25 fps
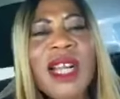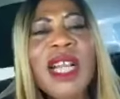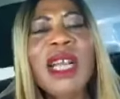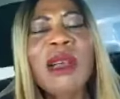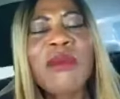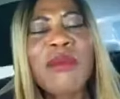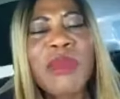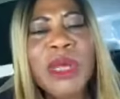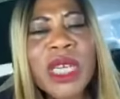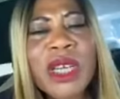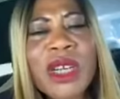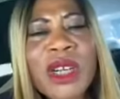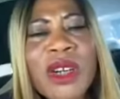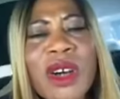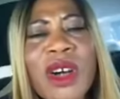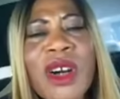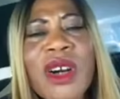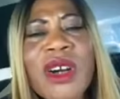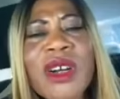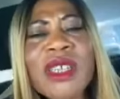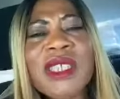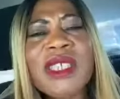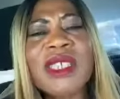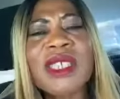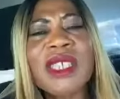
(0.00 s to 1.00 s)

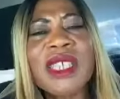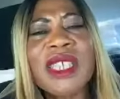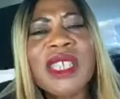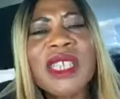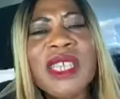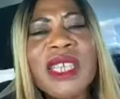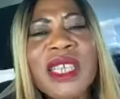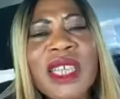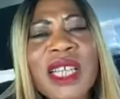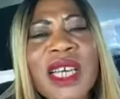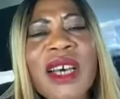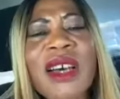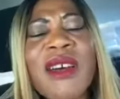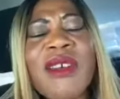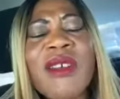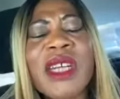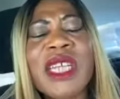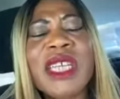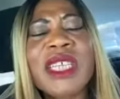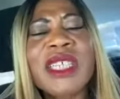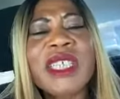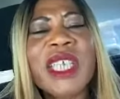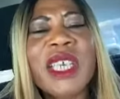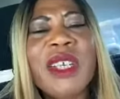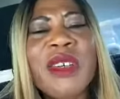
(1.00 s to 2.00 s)
because he now
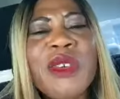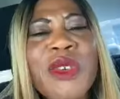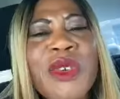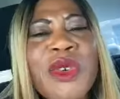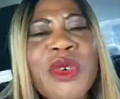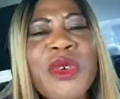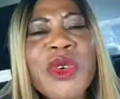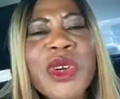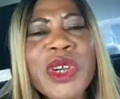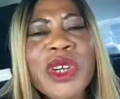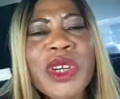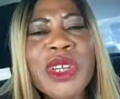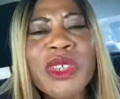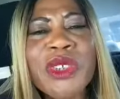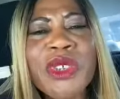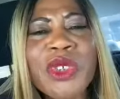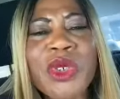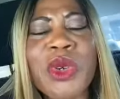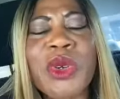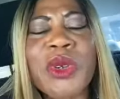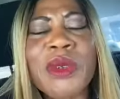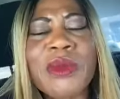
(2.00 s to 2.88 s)
is a new creature,